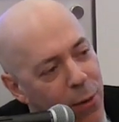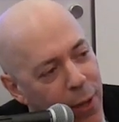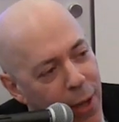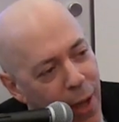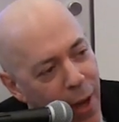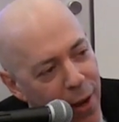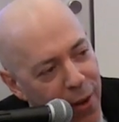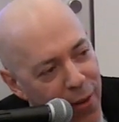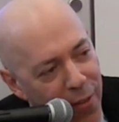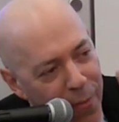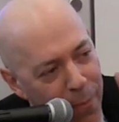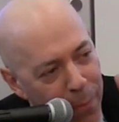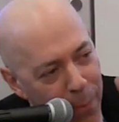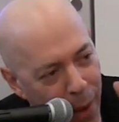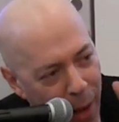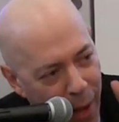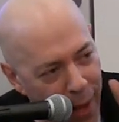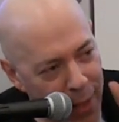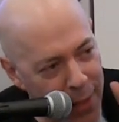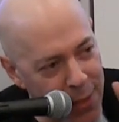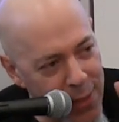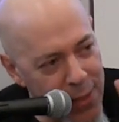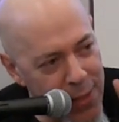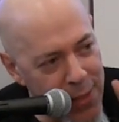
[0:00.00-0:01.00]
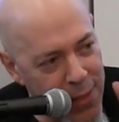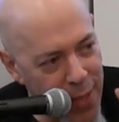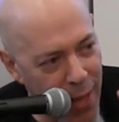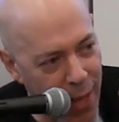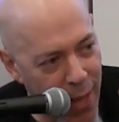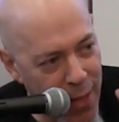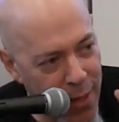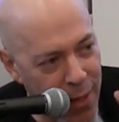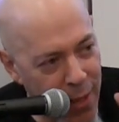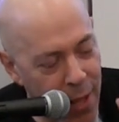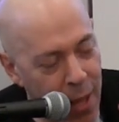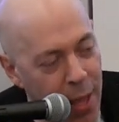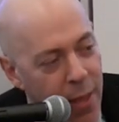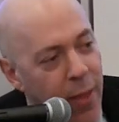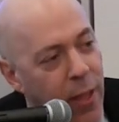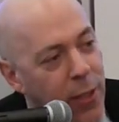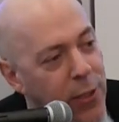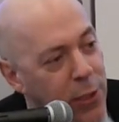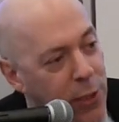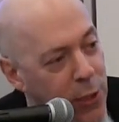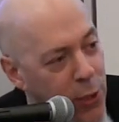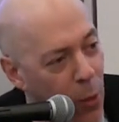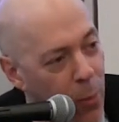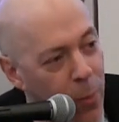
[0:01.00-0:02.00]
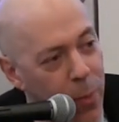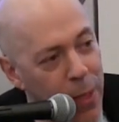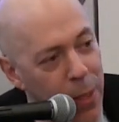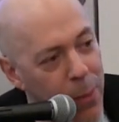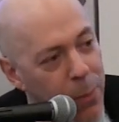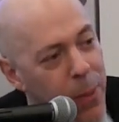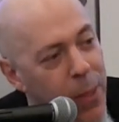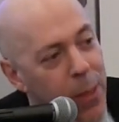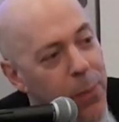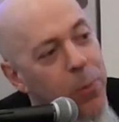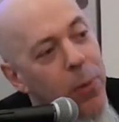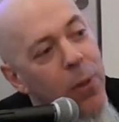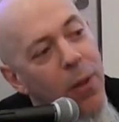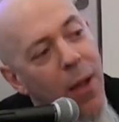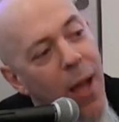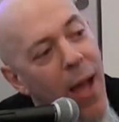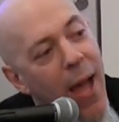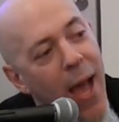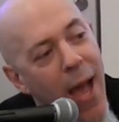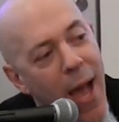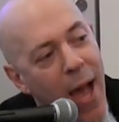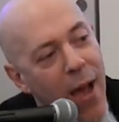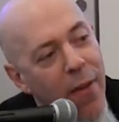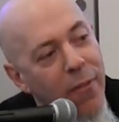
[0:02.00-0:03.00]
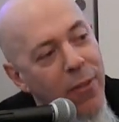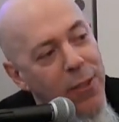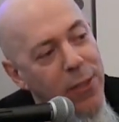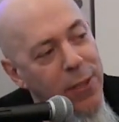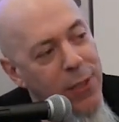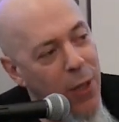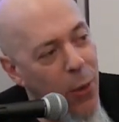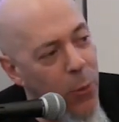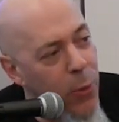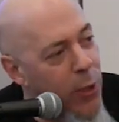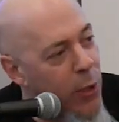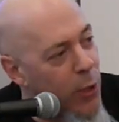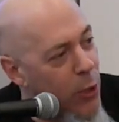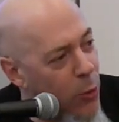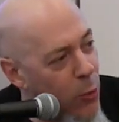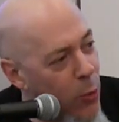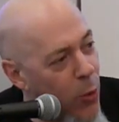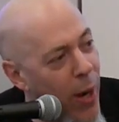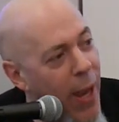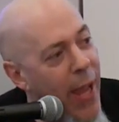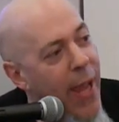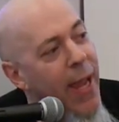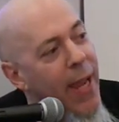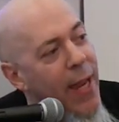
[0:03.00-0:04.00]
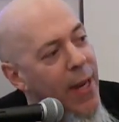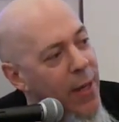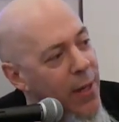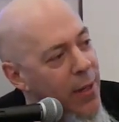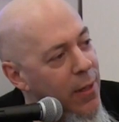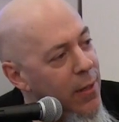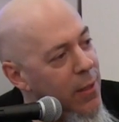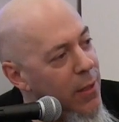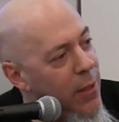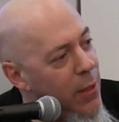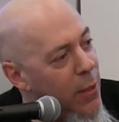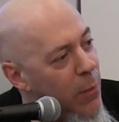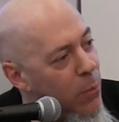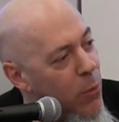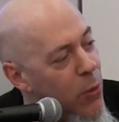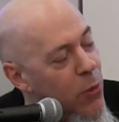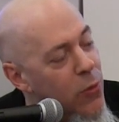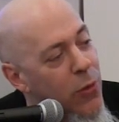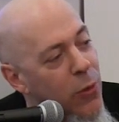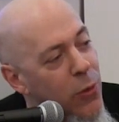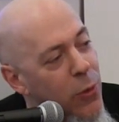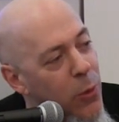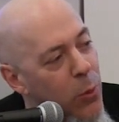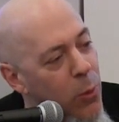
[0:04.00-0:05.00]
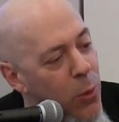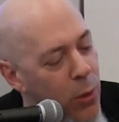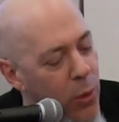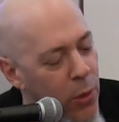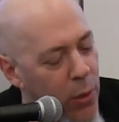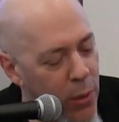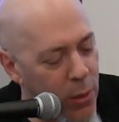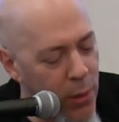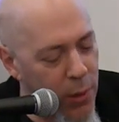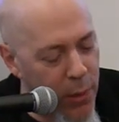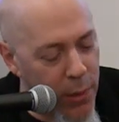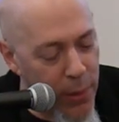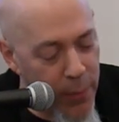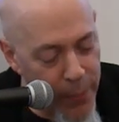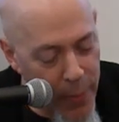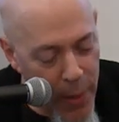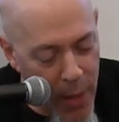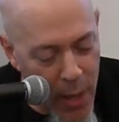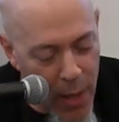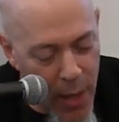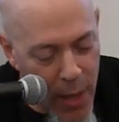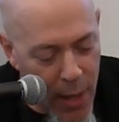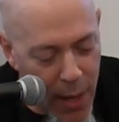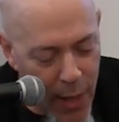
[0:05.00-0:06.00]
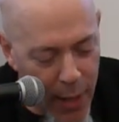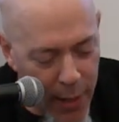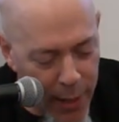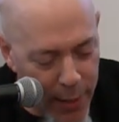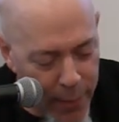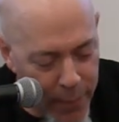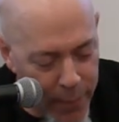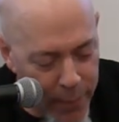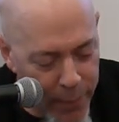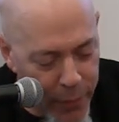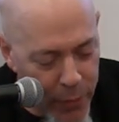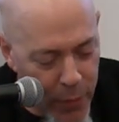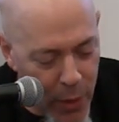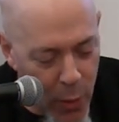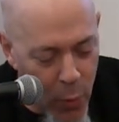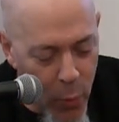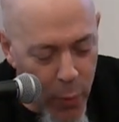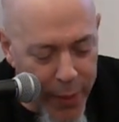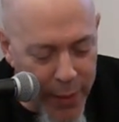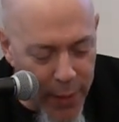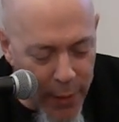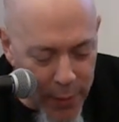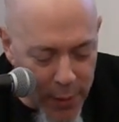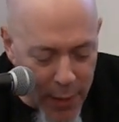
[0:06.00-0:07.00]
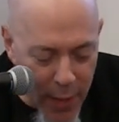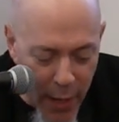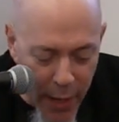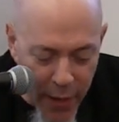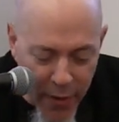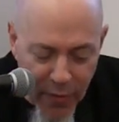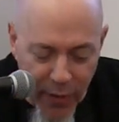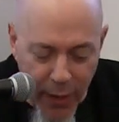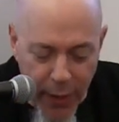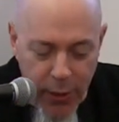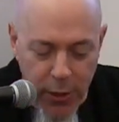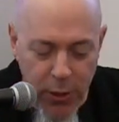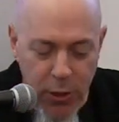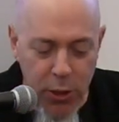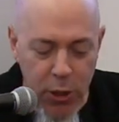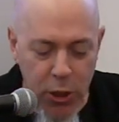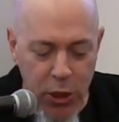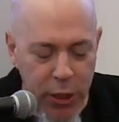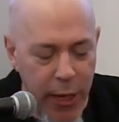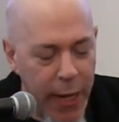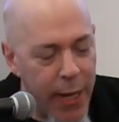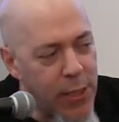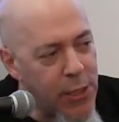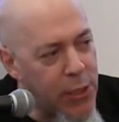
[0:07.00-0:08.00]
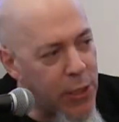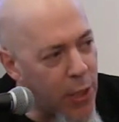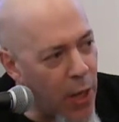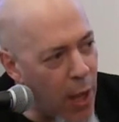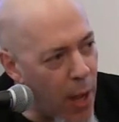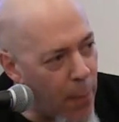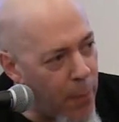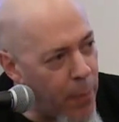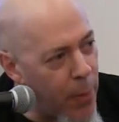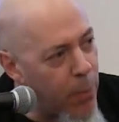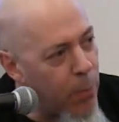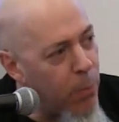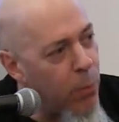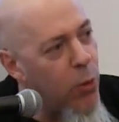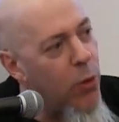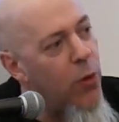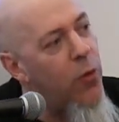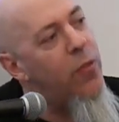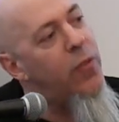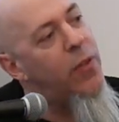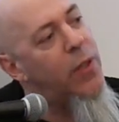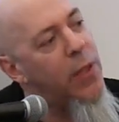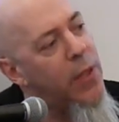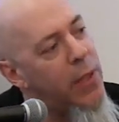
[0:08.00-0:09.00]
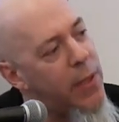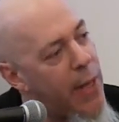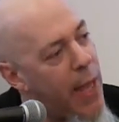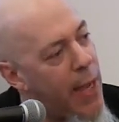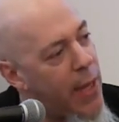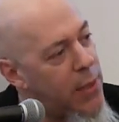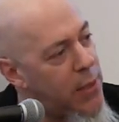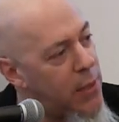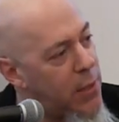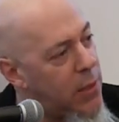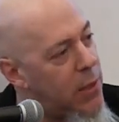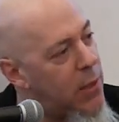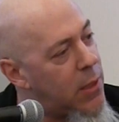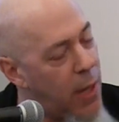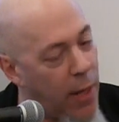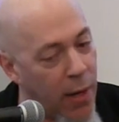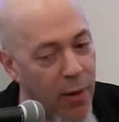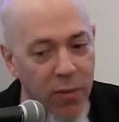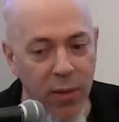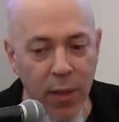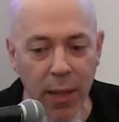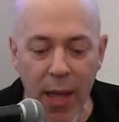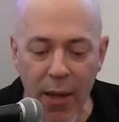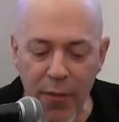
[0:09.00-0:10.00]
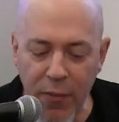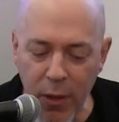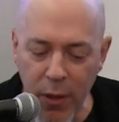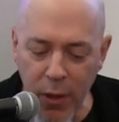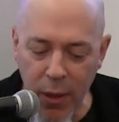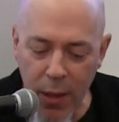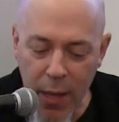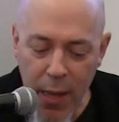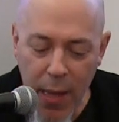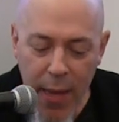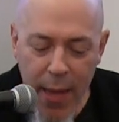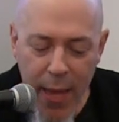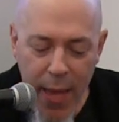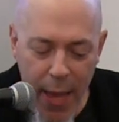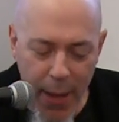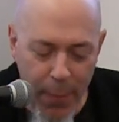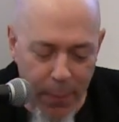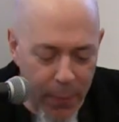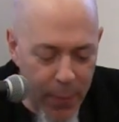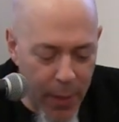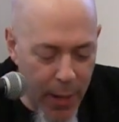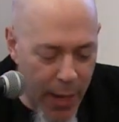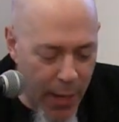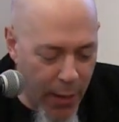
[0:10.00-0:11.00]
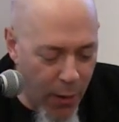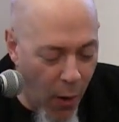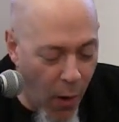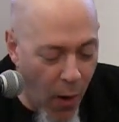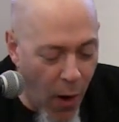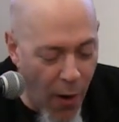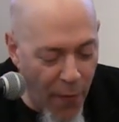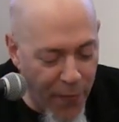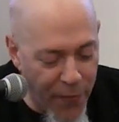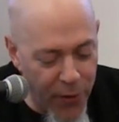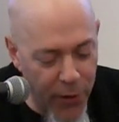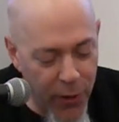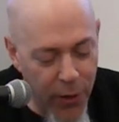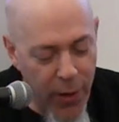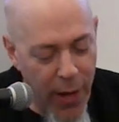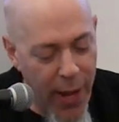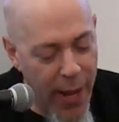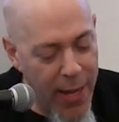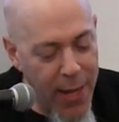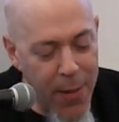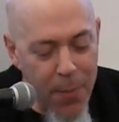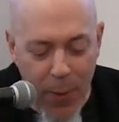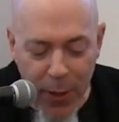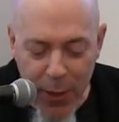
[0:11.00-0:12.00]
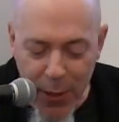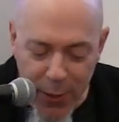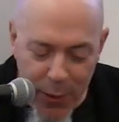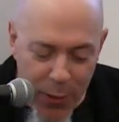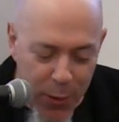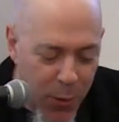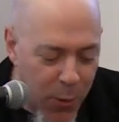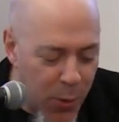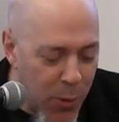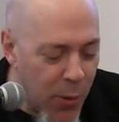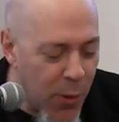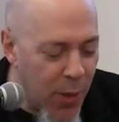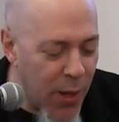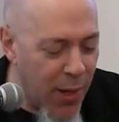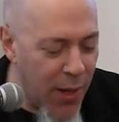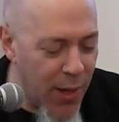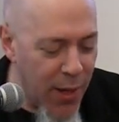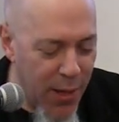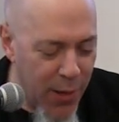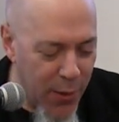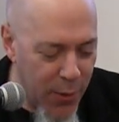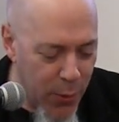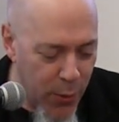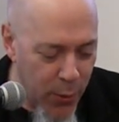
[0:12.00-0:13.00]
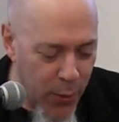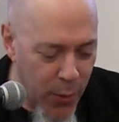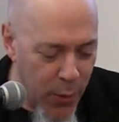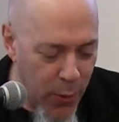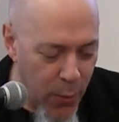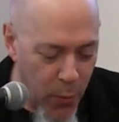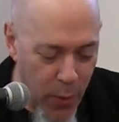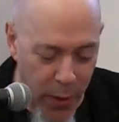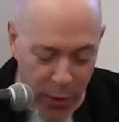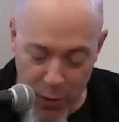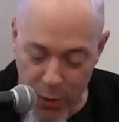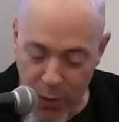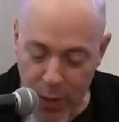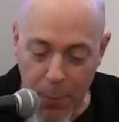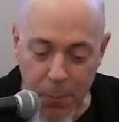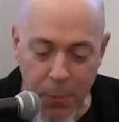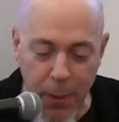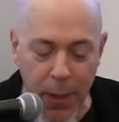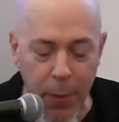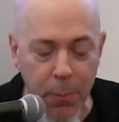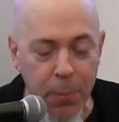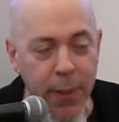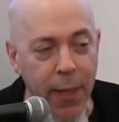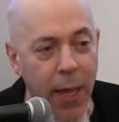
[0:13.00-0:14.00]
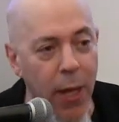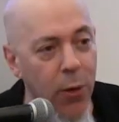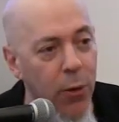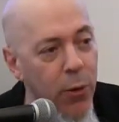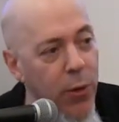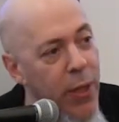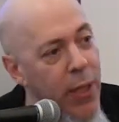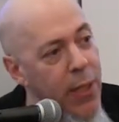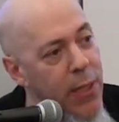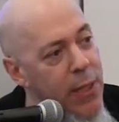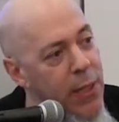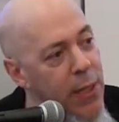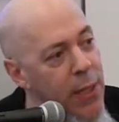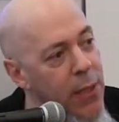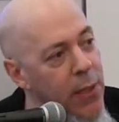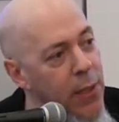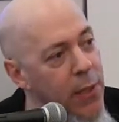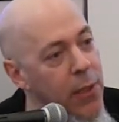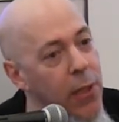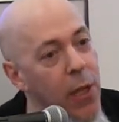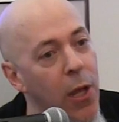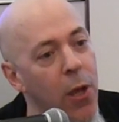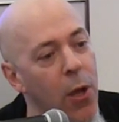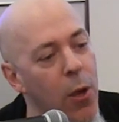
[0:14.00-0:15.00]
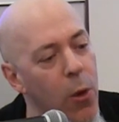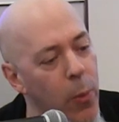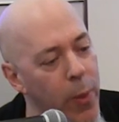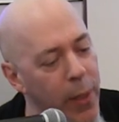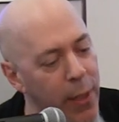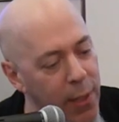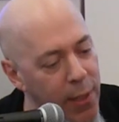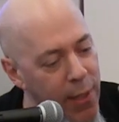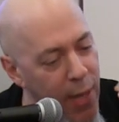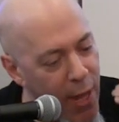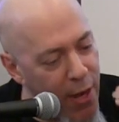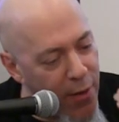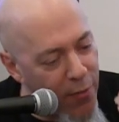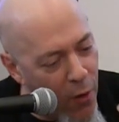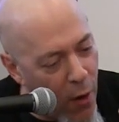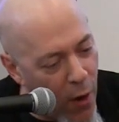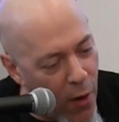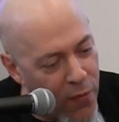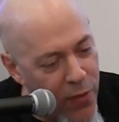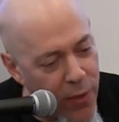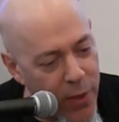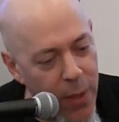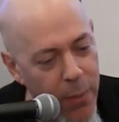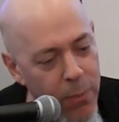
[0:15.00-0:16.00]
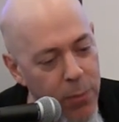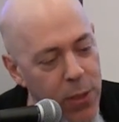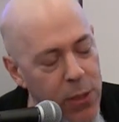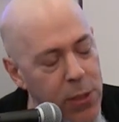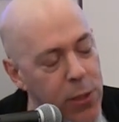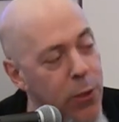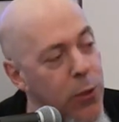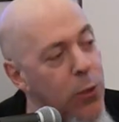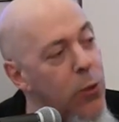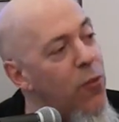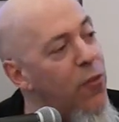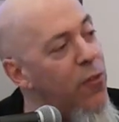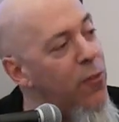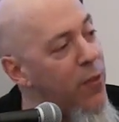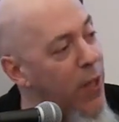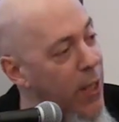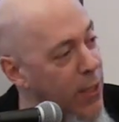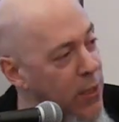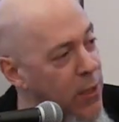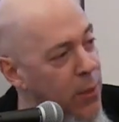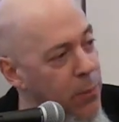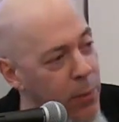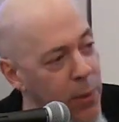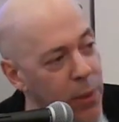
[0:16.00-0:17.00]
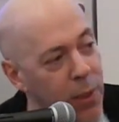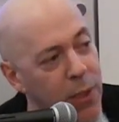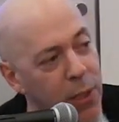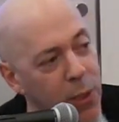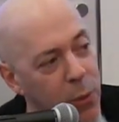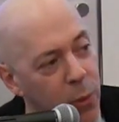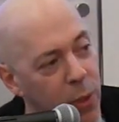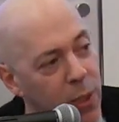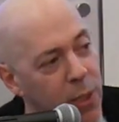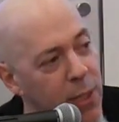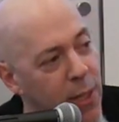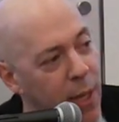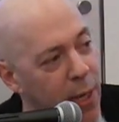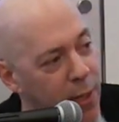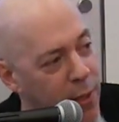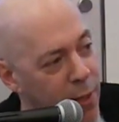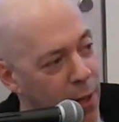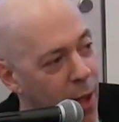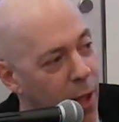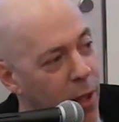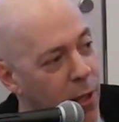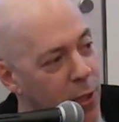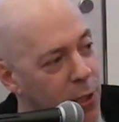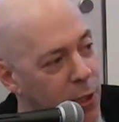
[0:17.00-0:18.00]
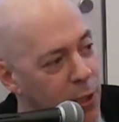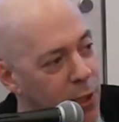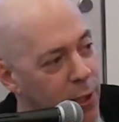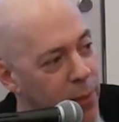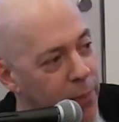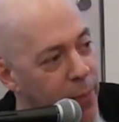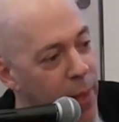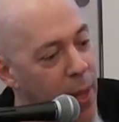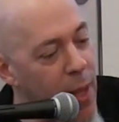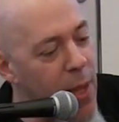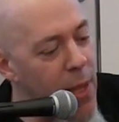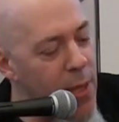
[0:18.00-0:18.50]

kind of mindset that so many people have, it's so ingrained in the musical world, um, we can kind of like change it up and move to the next kind of level and, and offer anybody who, who, whether they played piano or they didn't, we can kind of offer them this new flexibility with technology.